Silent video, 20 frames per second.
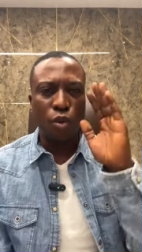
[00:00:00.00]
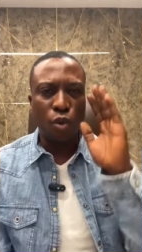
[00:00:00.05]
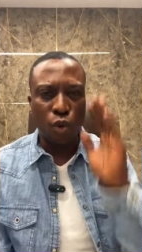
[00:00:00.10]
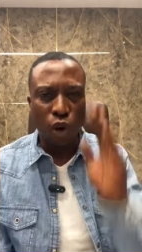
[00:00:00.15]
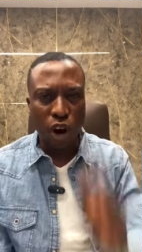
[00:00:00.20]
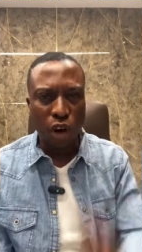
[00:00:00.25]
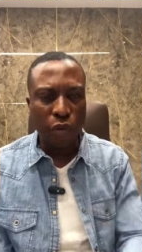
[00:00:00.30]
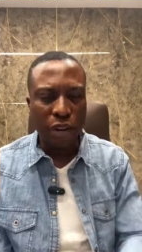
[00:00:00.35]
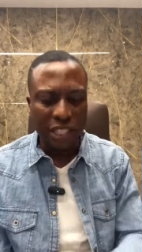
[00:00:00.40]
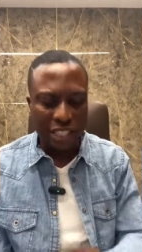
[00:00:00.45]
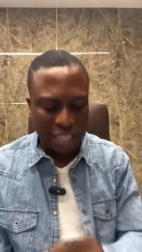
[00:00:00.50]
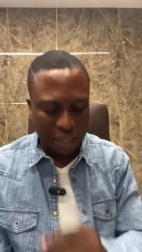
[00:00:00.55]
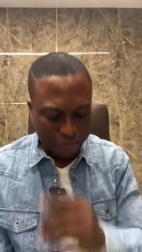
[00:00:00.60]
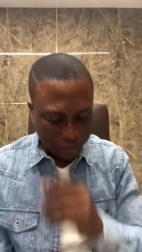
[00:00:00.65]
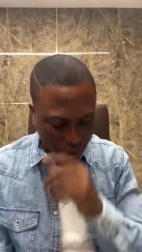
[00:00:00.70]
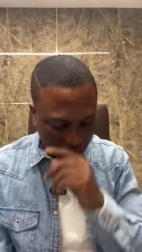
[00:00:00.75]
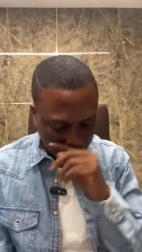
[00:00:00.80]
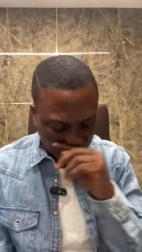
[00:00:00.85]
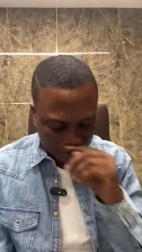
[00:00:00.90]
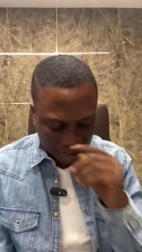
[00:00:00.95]
Worries
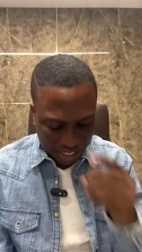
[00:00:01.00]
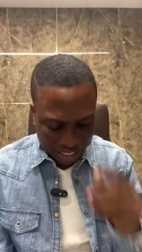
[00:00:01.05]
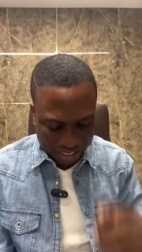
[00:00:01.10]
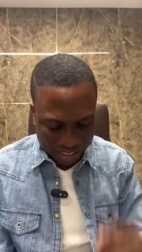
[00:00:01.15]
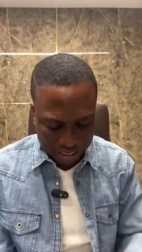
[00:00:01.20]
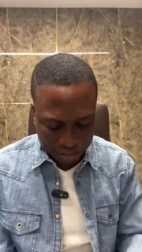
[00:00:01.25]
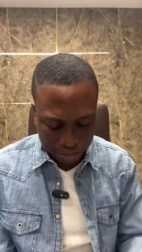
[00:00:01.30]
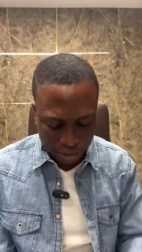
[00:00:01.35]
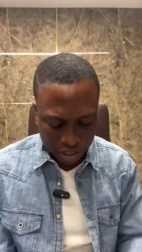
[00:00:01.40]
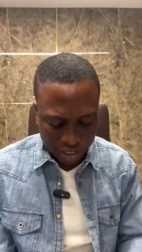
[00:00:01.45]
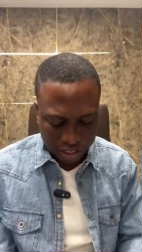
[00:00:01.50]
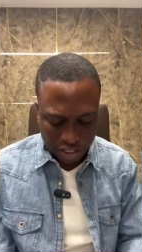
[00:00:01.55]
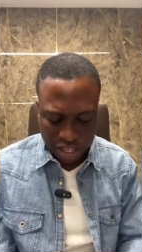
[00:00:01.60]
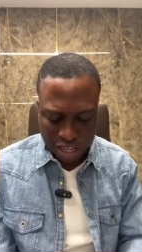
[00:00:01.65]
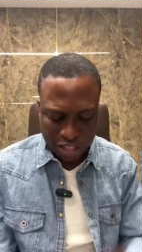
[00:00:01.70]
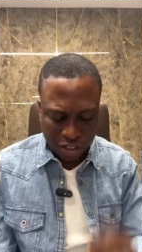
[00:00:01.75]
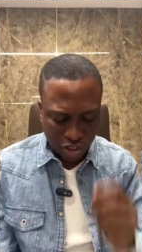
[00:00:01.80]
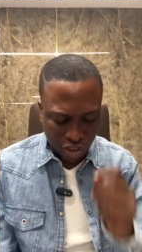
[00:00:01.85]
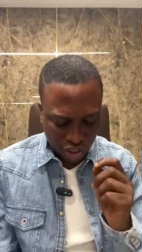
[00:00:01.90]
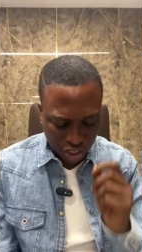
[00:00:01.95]
have become
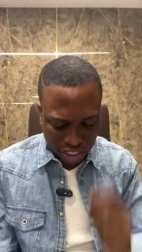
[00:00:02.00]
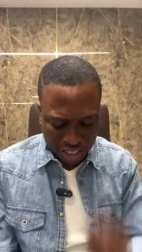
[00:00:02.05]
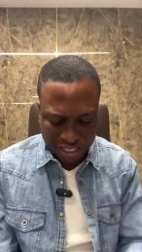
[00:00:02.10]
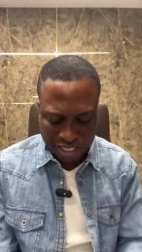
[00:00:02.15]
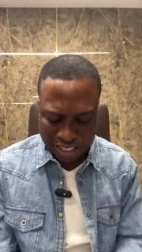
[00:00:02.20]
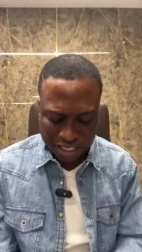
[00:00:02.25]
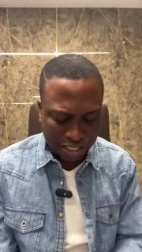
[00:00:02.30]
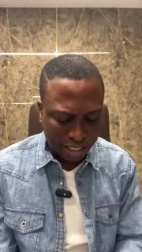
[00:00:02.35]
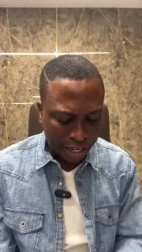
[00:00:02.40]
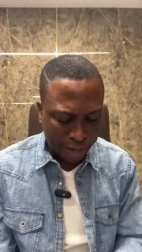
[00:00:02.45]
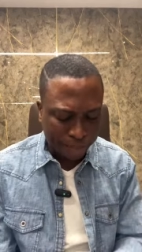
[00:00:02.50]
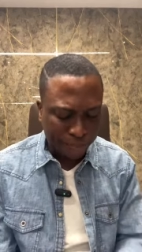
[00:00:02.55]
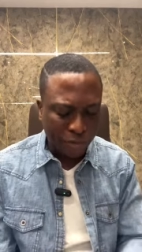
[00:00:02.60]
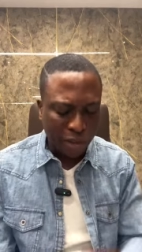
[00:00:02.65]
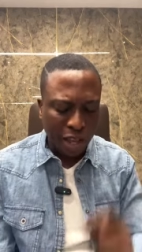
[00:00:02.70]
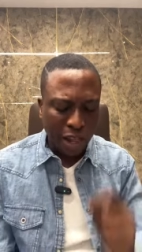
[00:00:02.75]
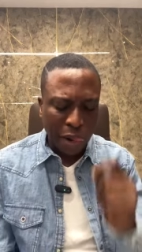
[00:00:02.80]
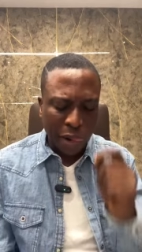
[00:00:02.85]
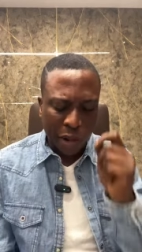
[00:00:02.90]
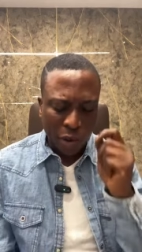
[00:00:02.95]
testimonies in Jesus' name.